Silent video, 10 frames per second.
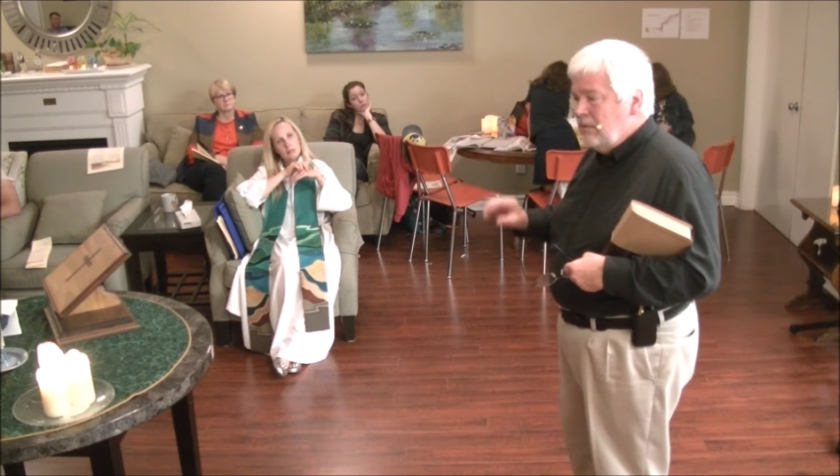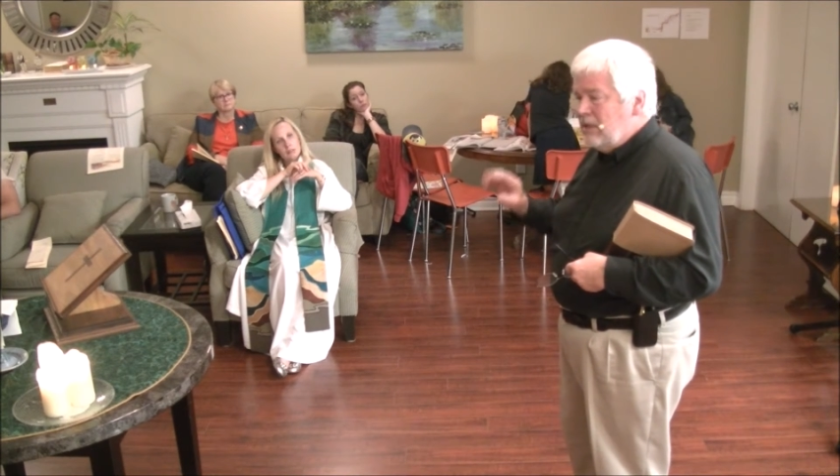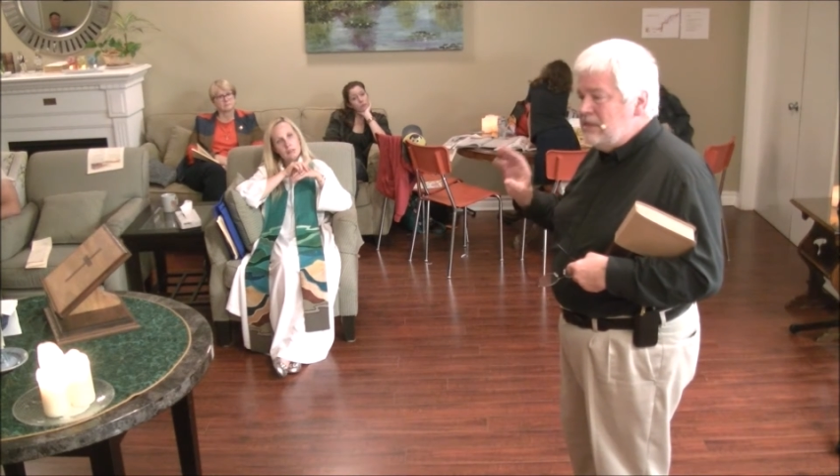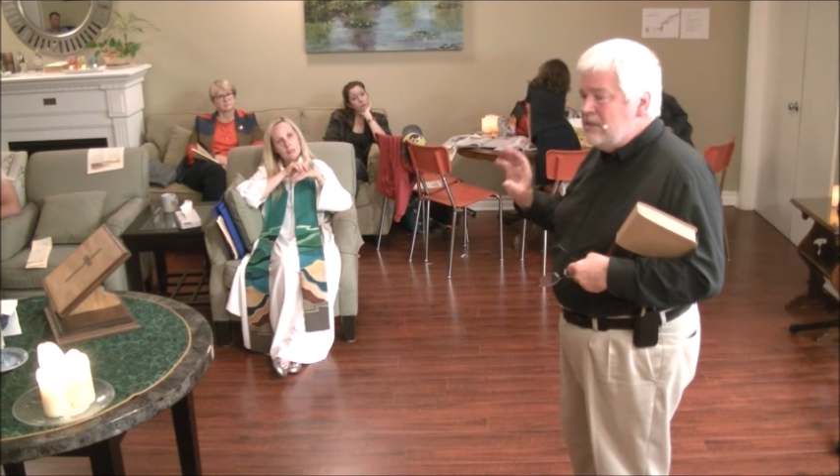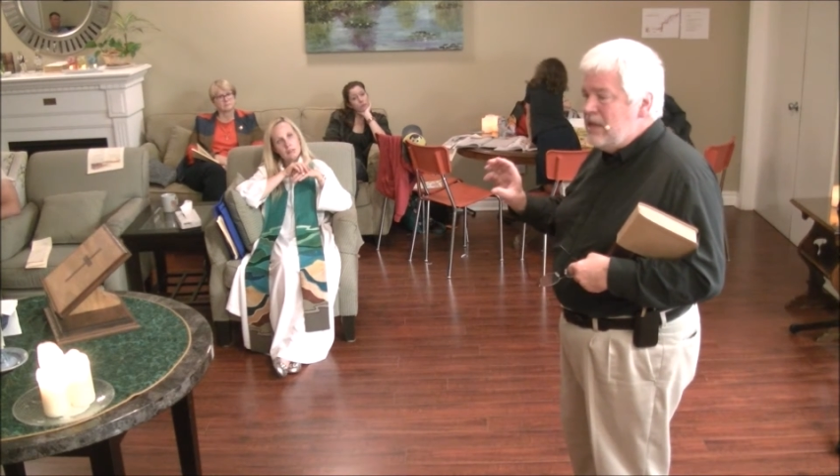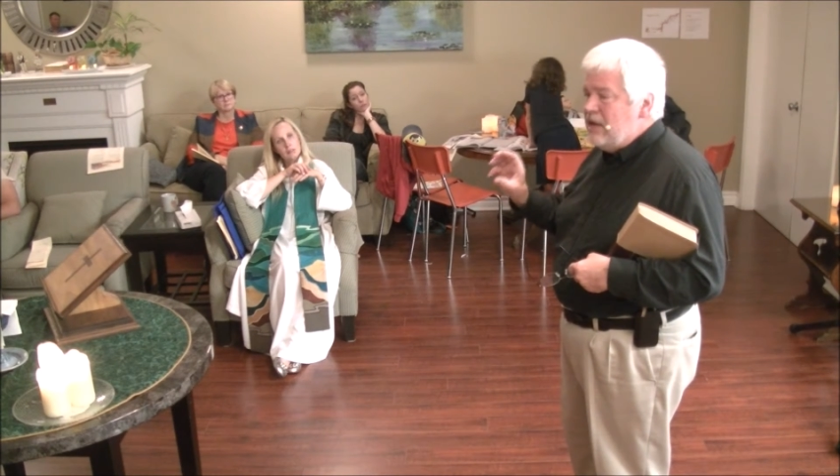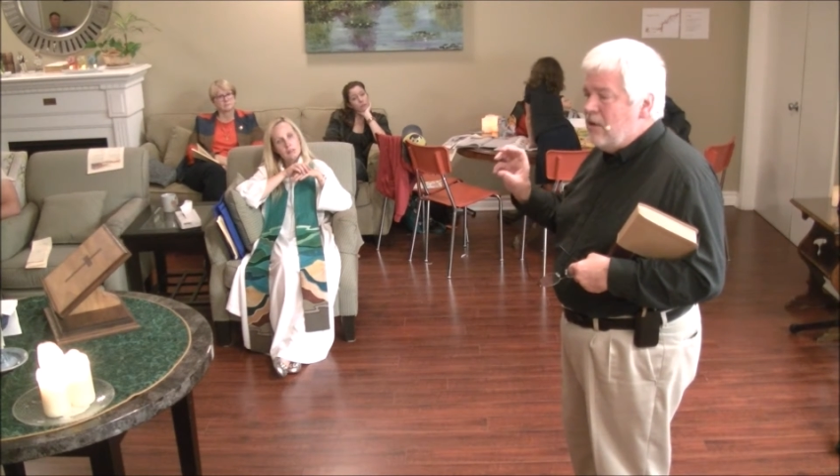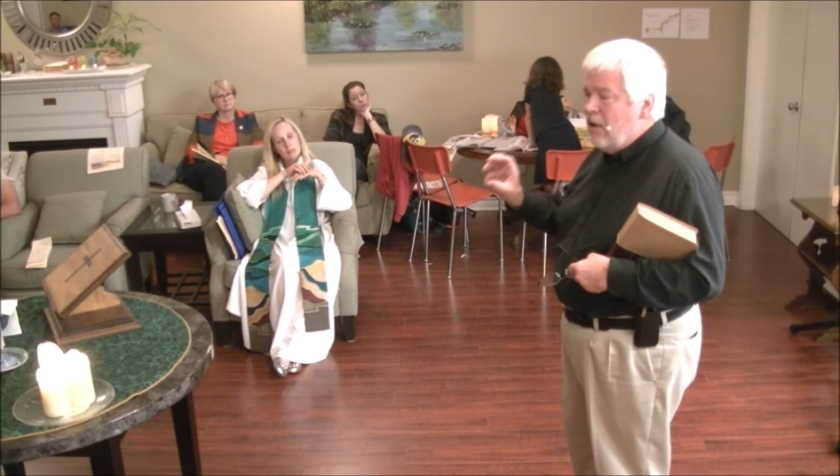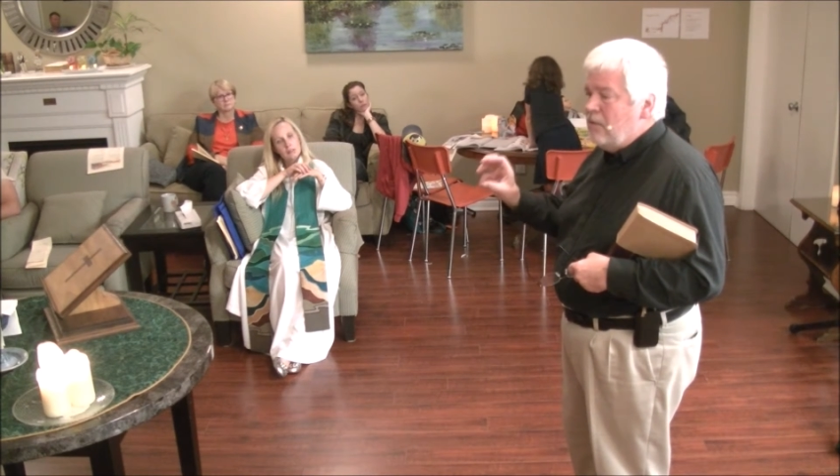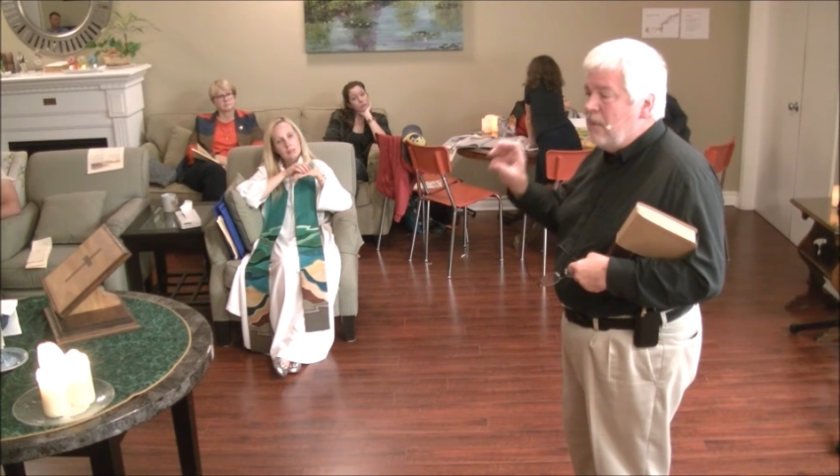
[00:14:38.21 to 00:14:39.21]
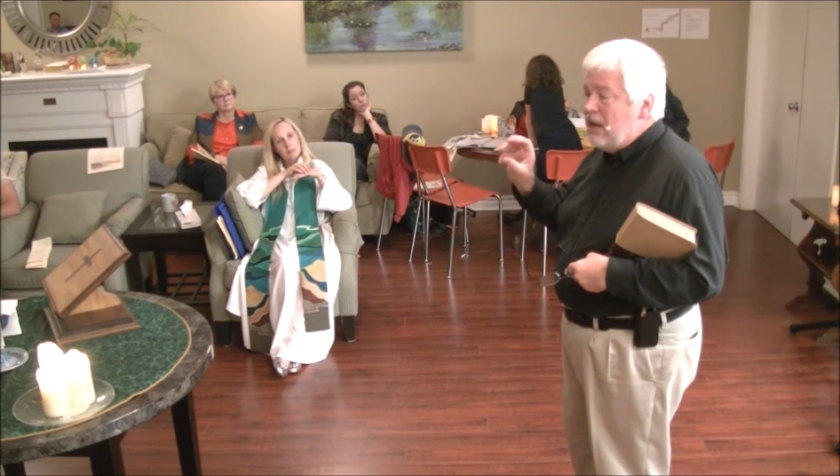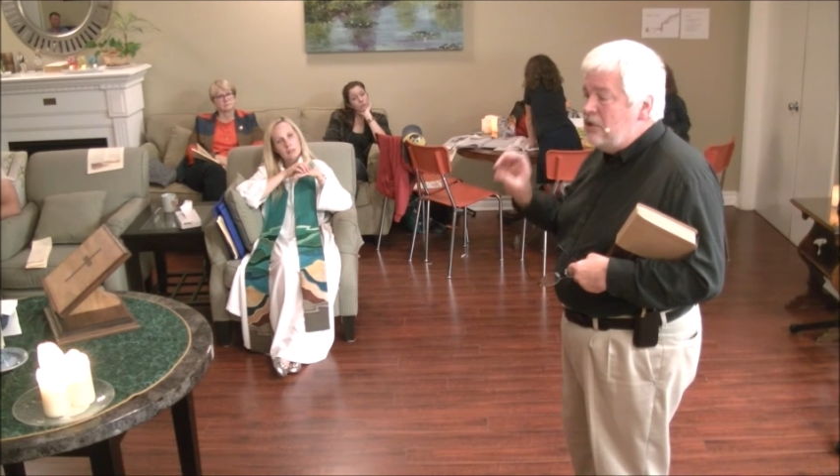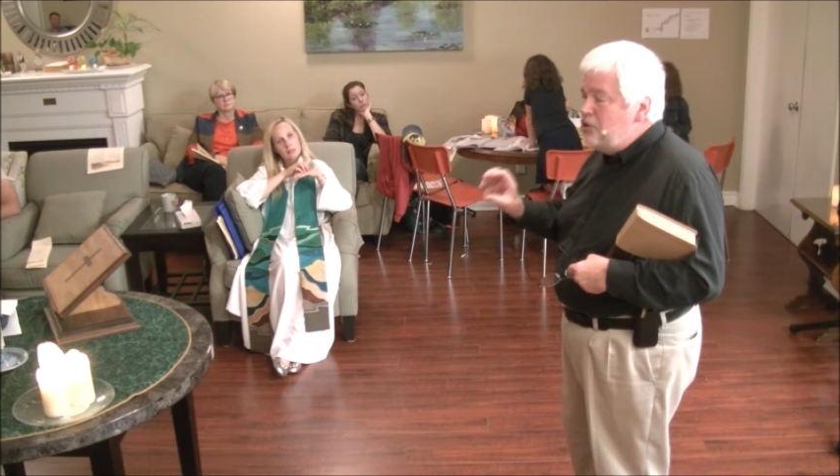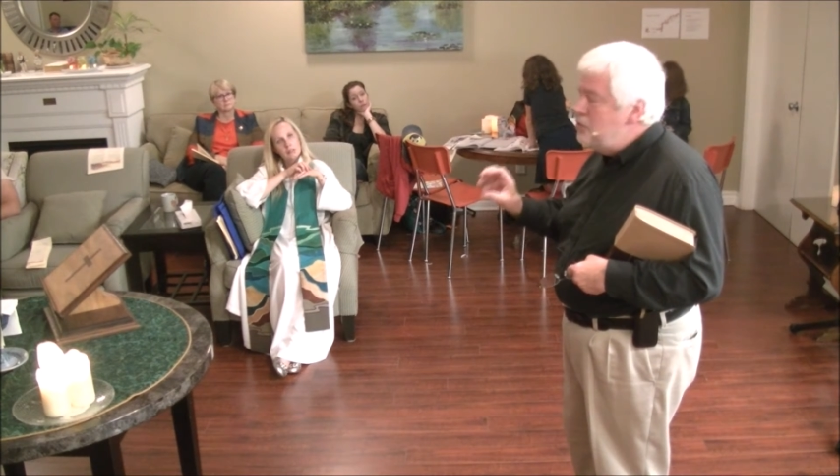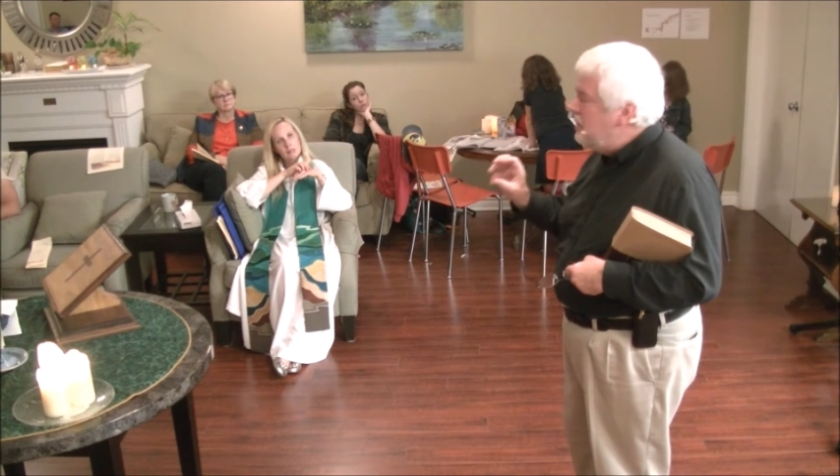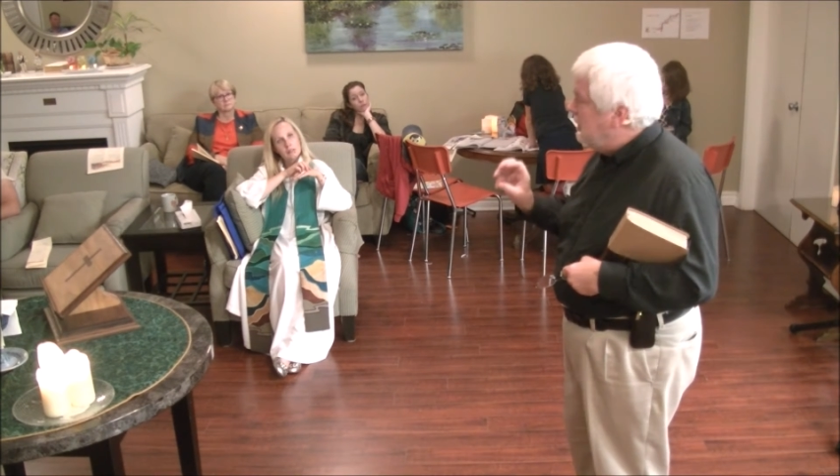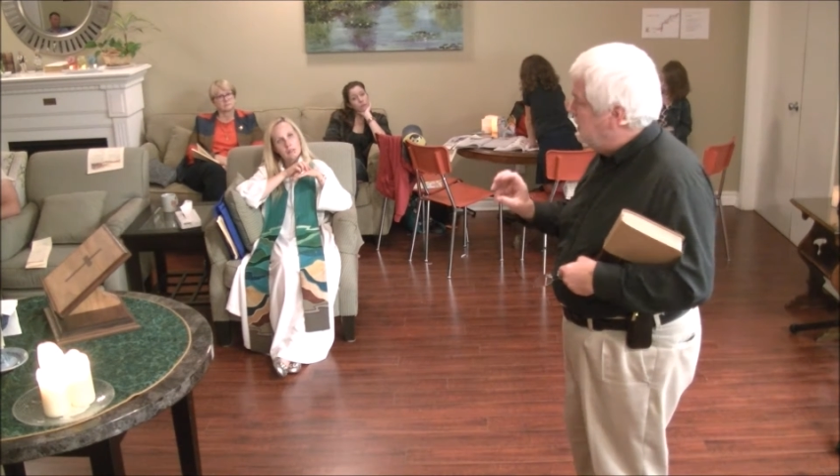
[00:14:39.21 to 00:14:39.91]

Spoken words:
Let's thank God by doing